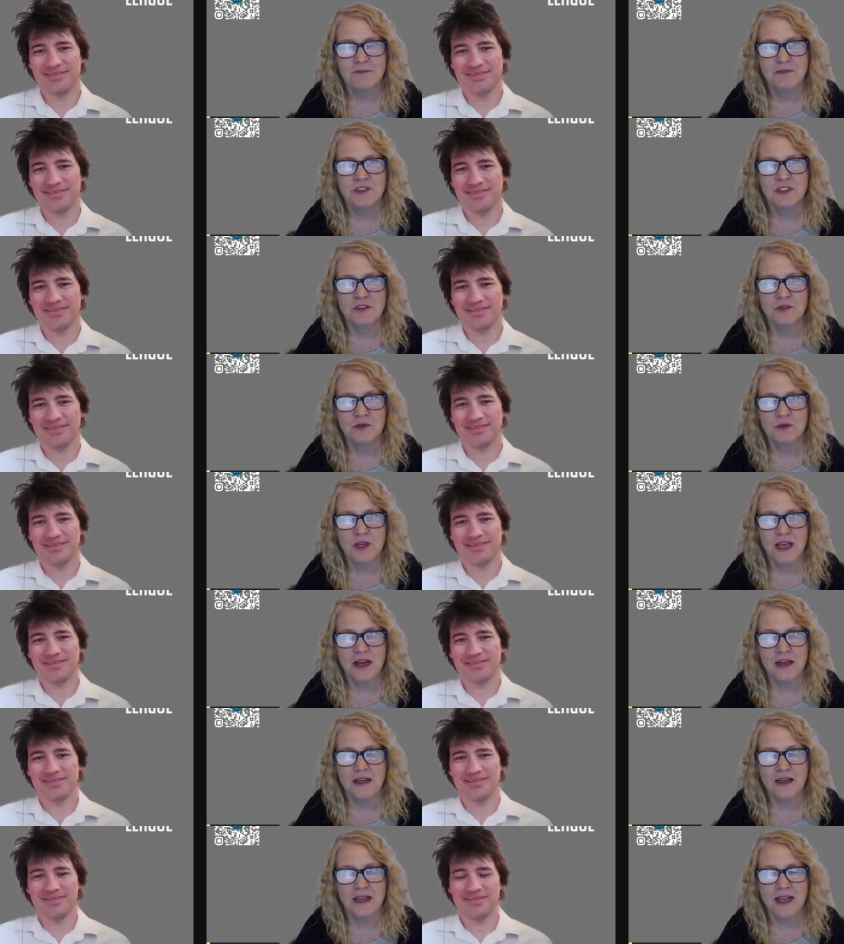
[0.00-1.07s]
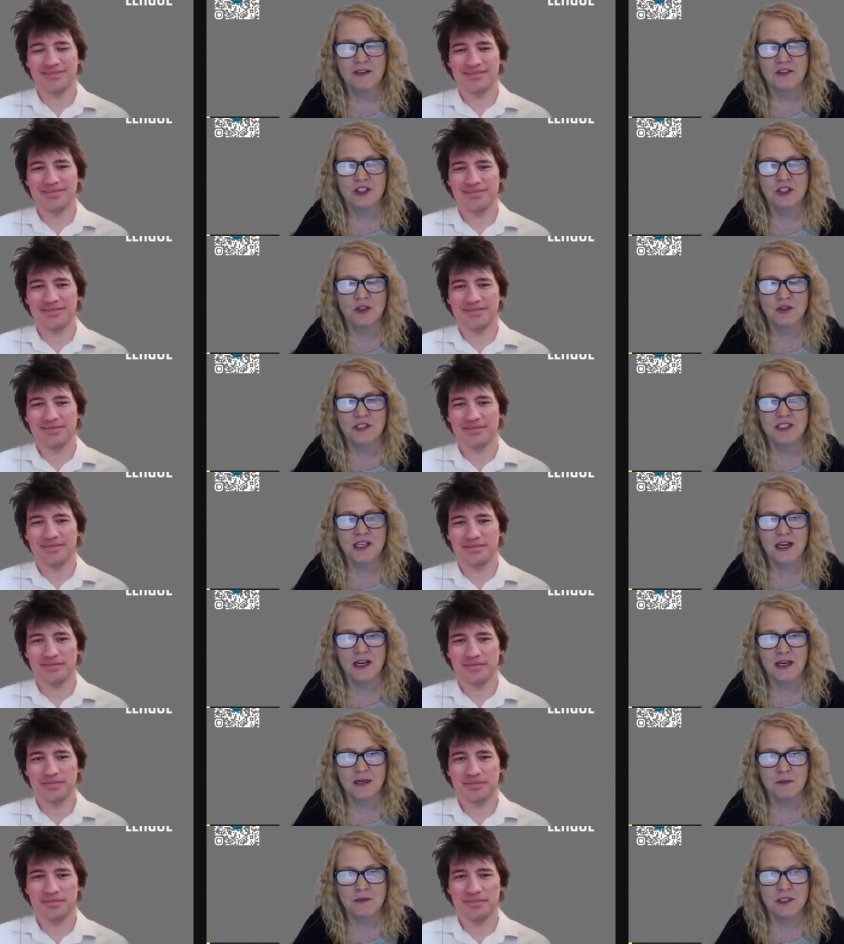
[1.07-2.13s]
Speaker 1: to at certain
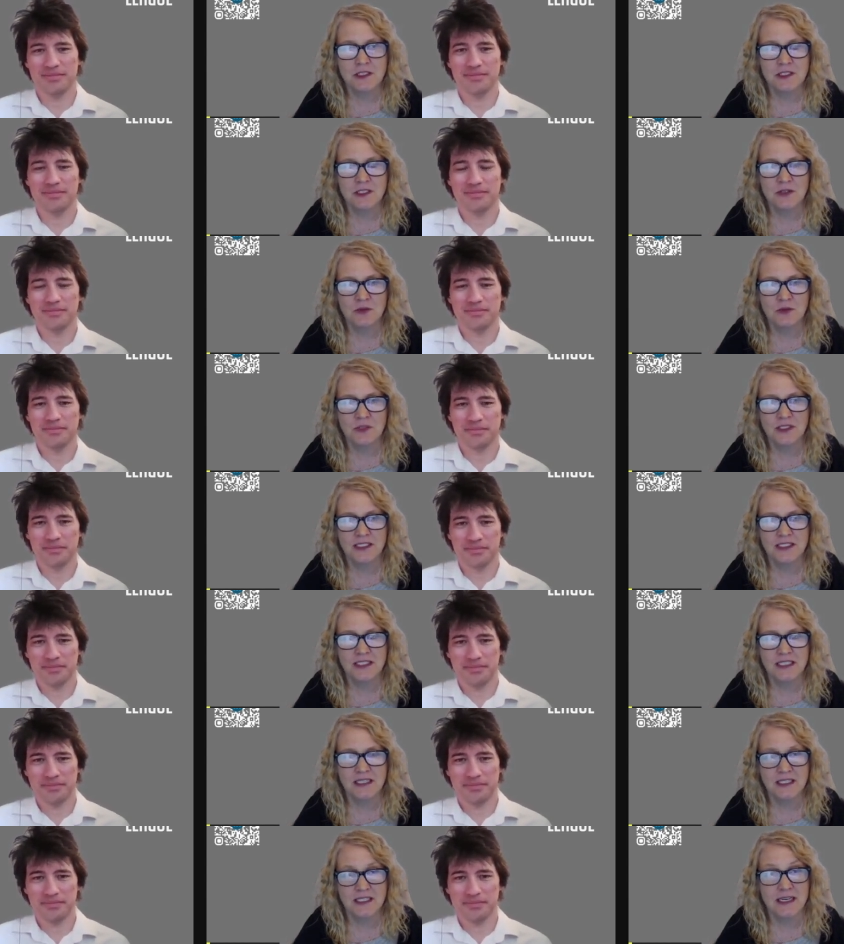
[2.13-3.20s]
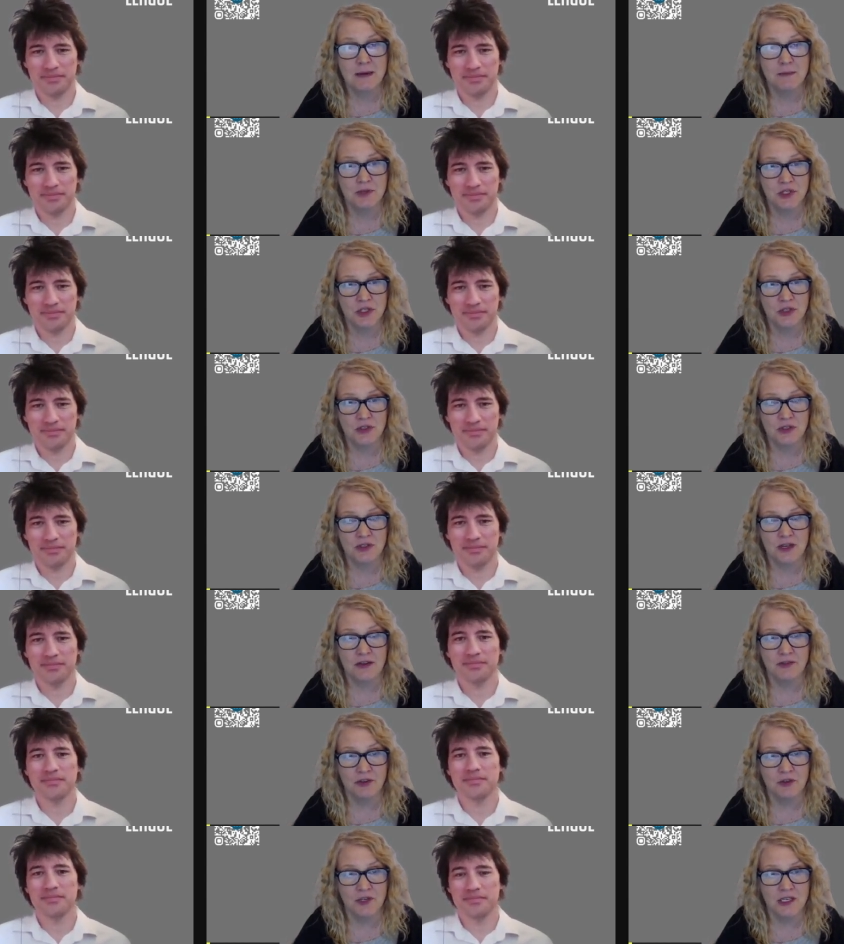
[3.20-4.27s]
times to really get the temperature of
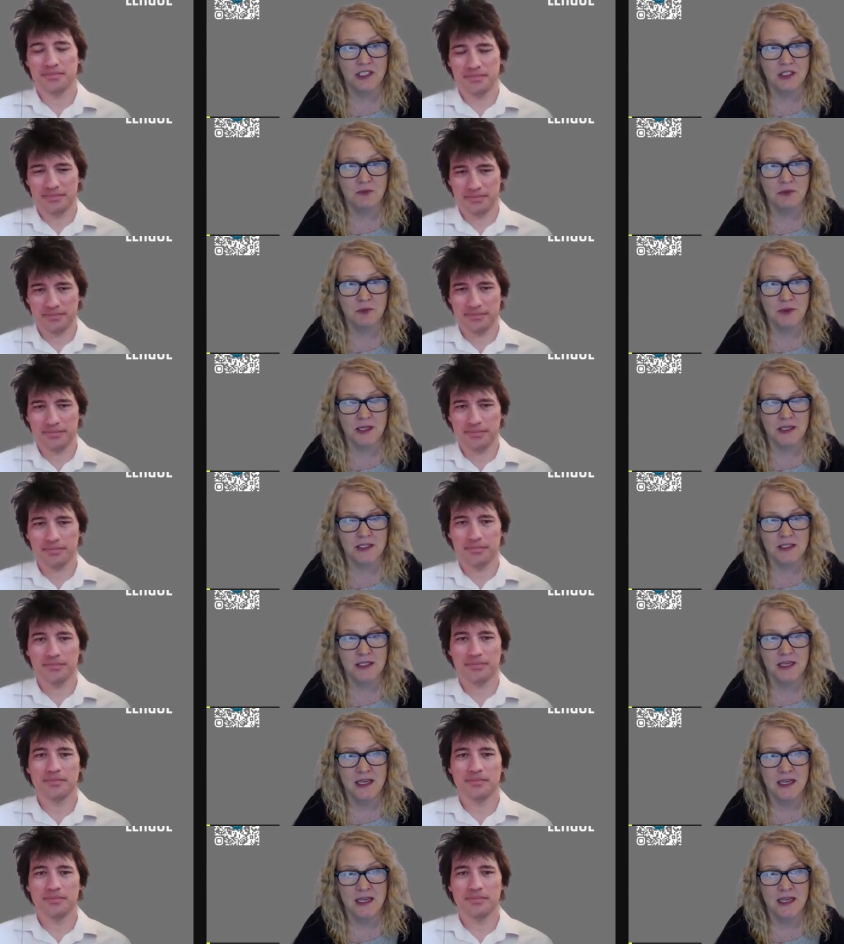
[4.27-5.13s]
your customer base.